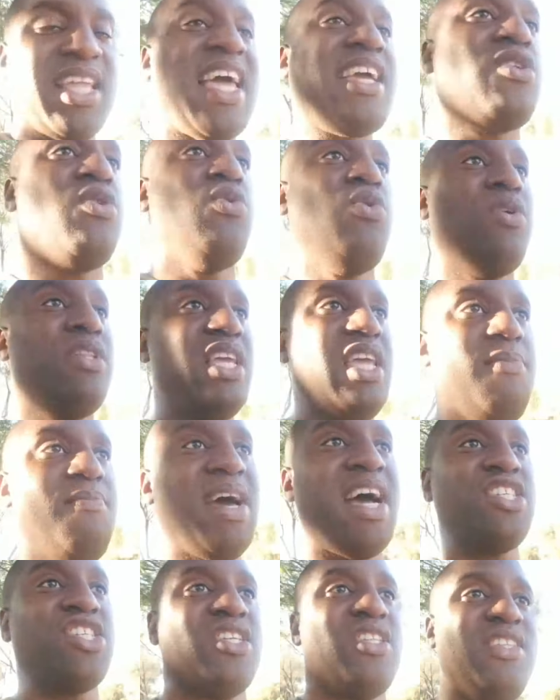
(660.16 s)
I could only
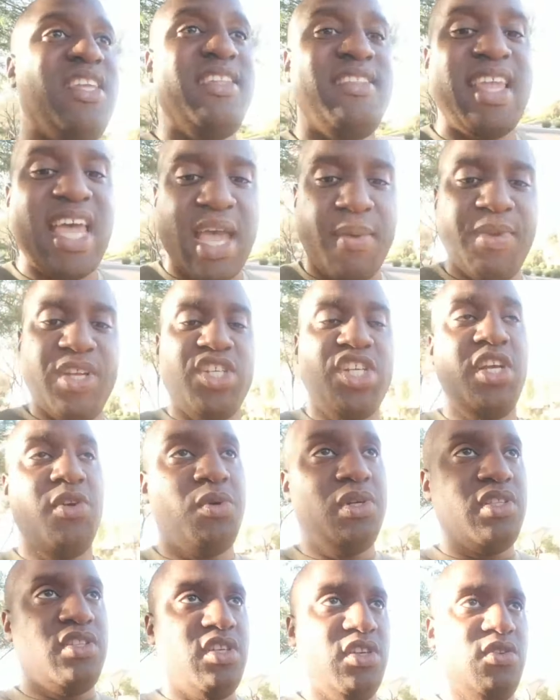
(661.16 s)
imagine the damage he
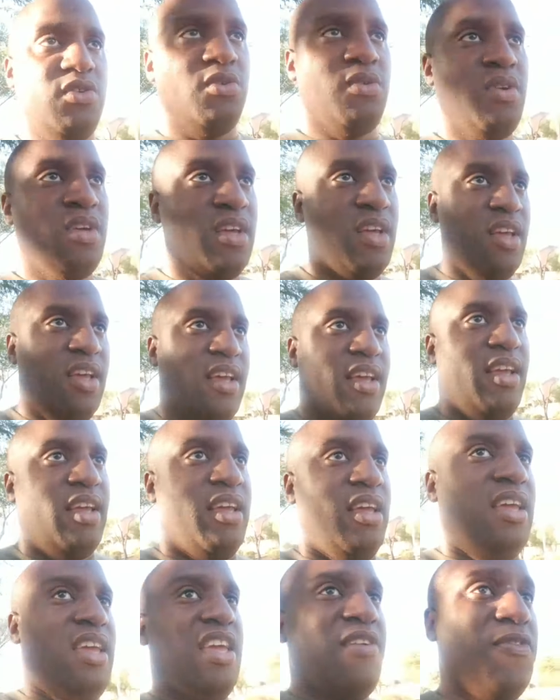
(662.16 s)
would do
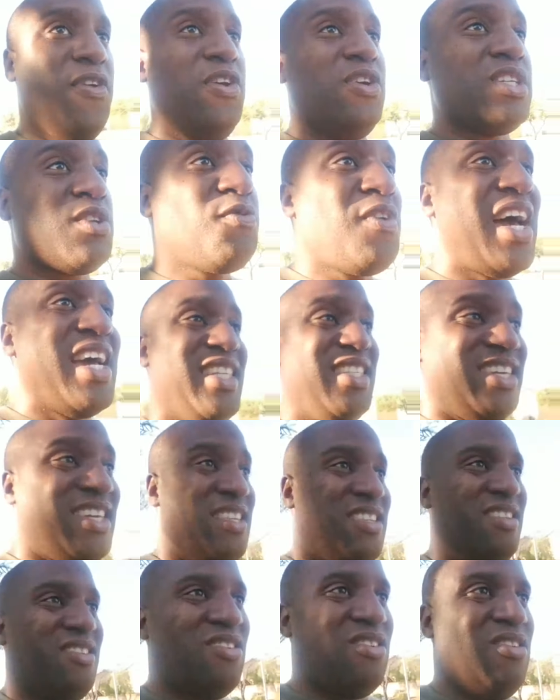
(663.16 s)
if he was
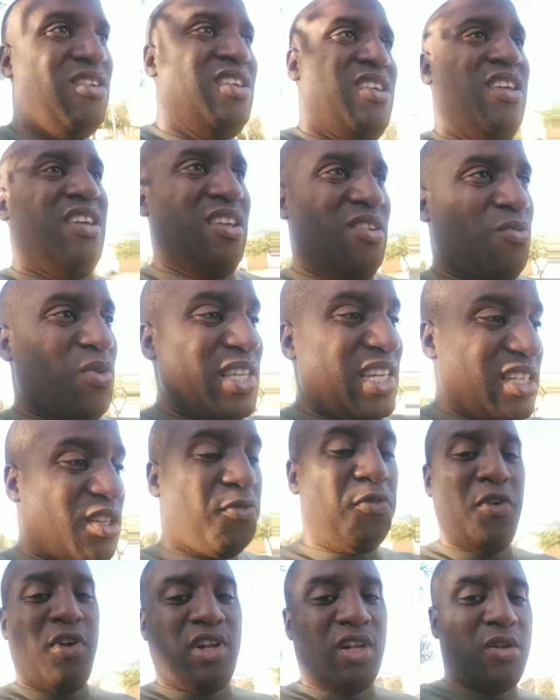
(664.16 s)
fighting with his
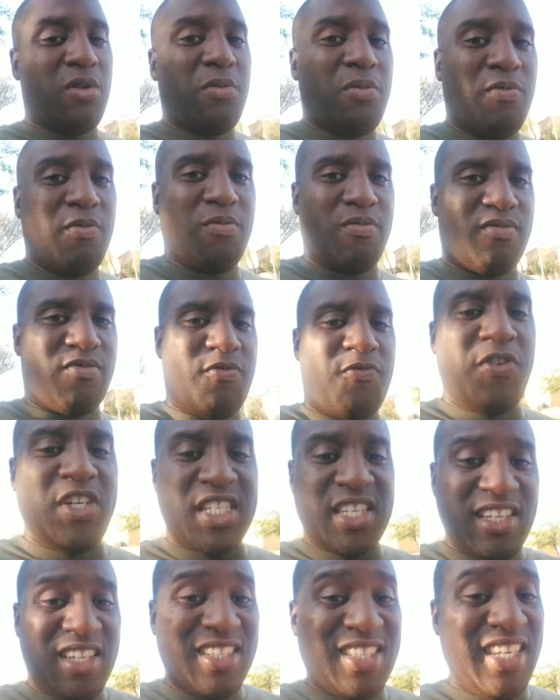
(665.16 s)
full
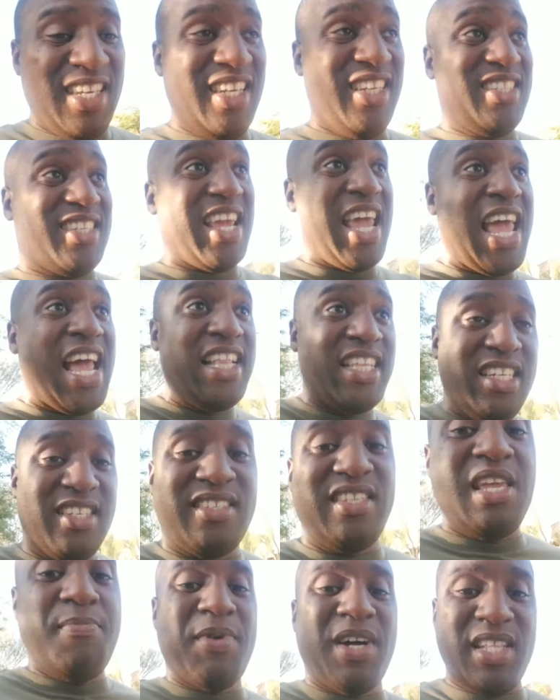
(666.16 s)
facilities and his
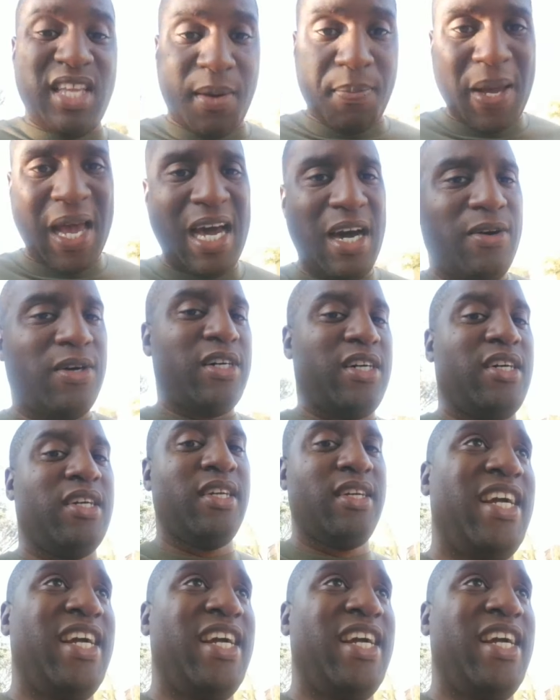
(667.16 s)
demonic power.